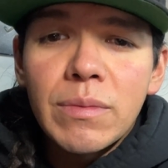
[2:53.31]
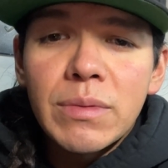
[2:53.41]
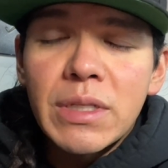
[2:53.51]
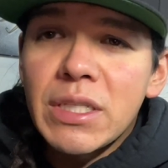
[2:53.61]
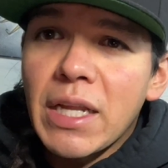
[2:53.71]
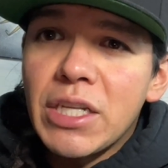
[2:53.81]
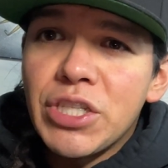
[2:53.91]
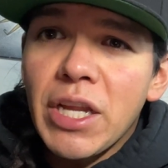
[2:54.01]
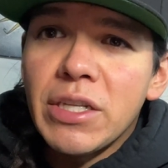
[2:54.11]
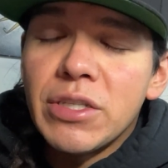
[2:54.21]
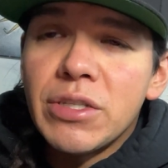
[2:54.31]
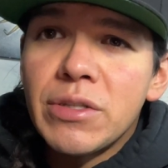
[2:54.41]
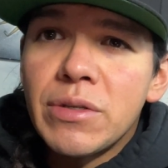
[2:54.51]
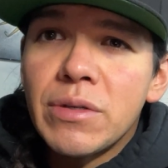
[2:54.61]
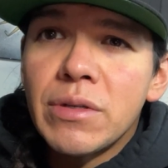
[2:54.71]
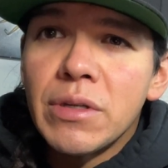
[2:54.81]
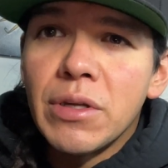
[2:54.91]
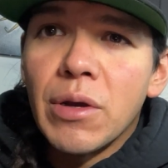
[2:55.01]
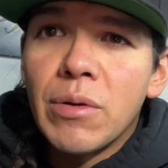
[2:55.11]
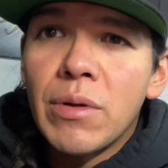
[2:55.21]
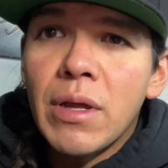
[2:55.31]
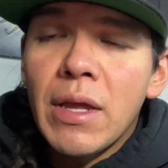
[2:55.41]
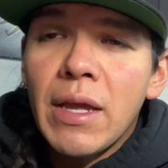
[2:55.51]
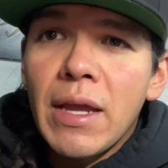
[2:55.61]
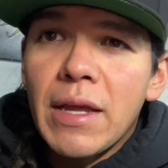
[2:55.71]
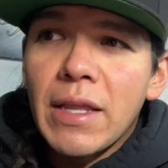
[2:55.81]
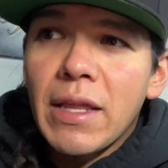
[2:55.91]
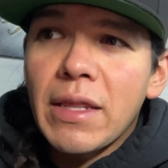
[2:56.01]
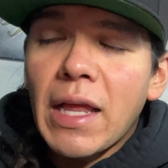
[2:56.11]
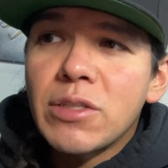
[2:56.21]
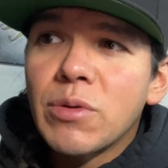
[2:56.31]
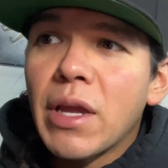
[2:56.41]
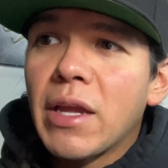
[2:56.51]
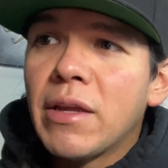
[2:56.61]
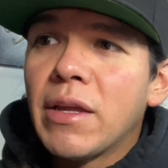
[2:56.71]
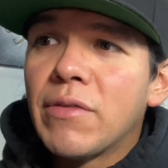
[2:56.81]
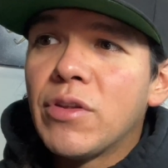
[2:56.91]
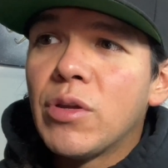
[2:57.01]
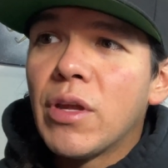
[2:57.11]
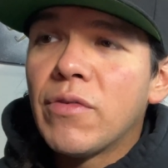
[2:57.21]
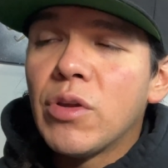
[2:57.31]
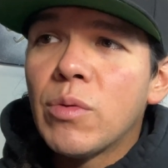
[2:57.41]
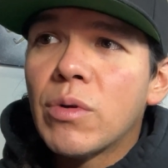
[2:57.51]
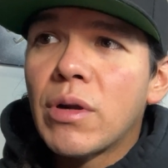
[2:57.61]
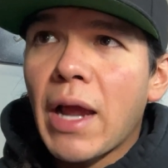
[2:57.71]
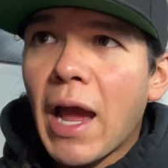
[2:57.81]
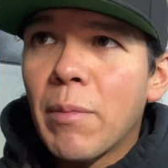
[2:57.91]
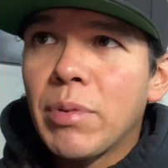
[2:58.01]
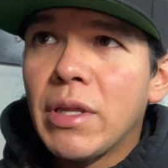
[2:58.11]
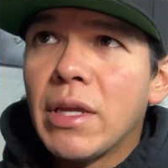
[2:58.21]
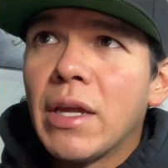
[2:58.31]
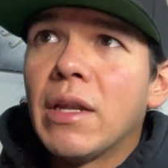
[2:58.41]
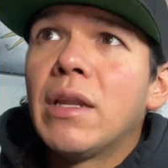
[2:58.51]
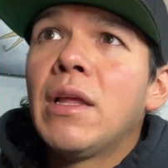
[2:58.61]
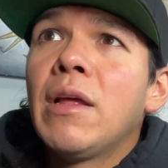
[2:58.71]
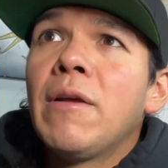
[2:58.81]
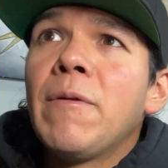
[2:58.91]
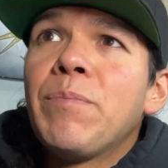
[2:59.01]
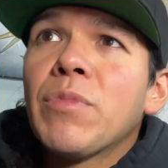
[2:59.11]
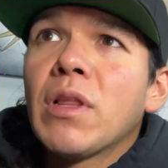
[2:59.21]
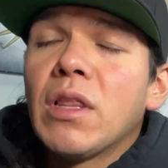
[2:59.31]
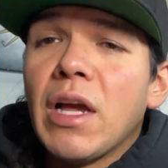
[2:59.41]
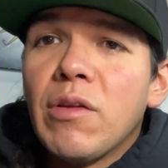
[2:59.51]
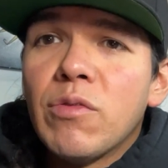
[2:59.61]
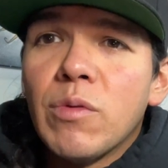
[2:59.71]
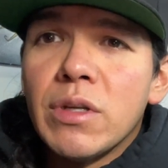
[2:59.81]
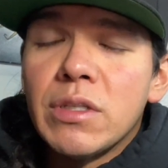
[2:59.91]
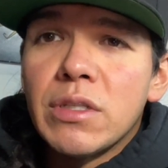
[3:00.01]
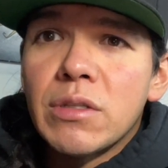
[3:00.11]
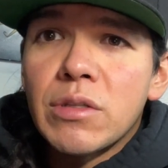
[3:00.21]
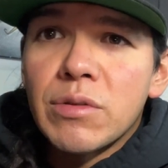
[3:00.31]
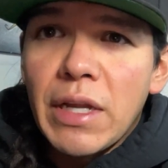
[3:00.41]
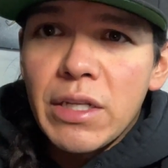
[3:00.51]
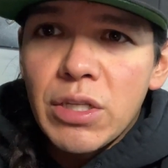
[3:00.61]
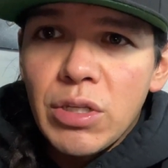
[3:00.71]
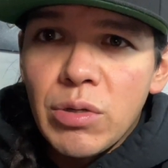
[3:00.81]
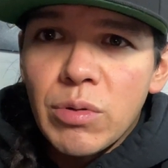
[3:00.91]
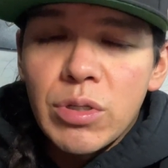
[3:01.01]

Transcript: decide to change, and that's okay. If you were happy and life was great to you in